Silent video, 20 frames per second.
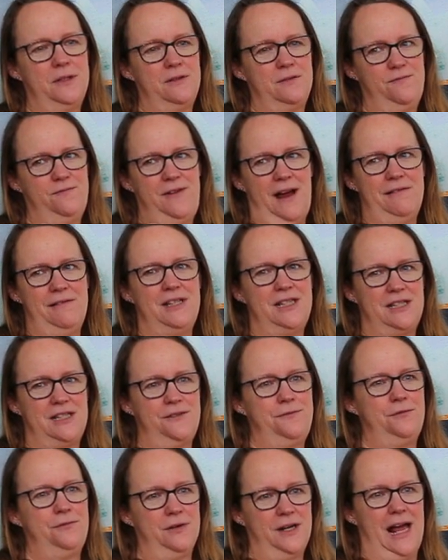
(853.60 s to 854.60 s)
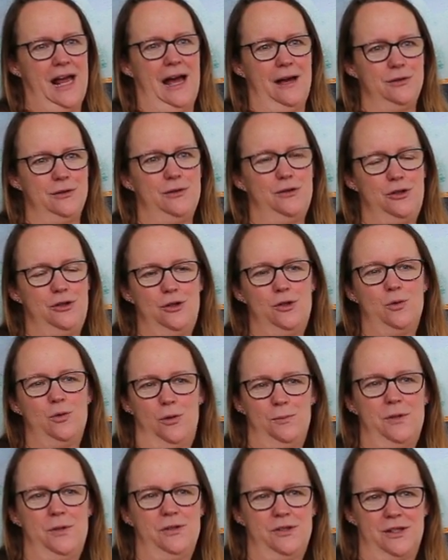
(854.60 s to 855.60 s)
Very different how you choose
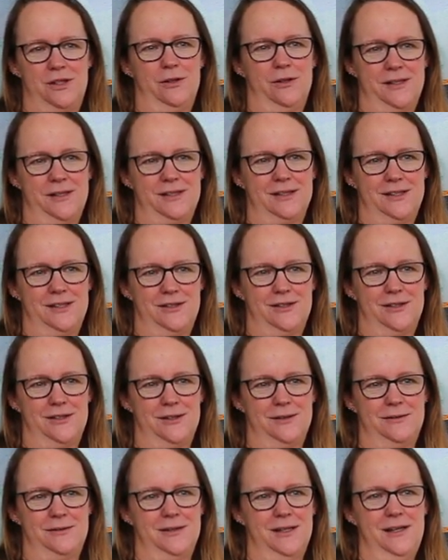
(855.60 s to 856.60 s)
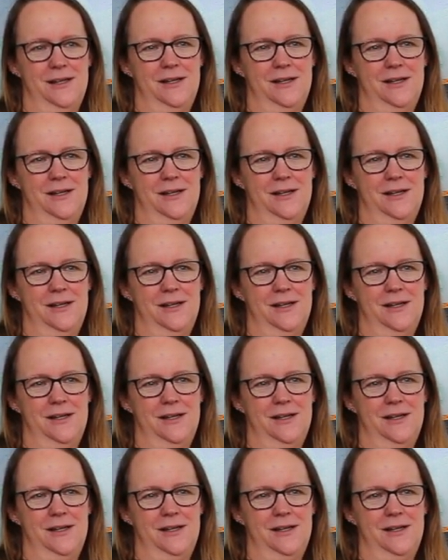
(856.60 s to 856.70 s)
what music you're listening to.